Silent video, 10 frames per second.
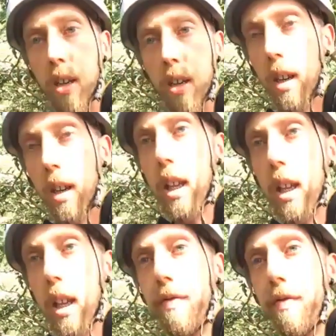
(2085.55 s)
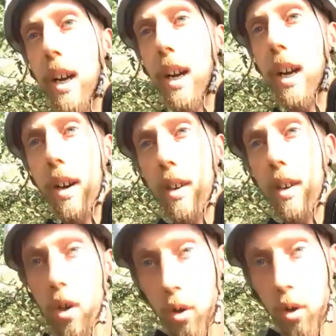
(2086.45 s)
and they're very very
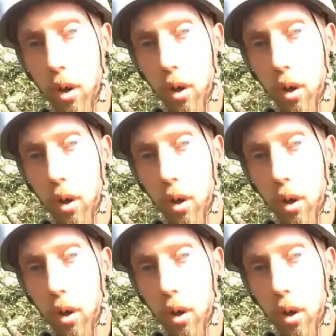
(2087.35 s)
social.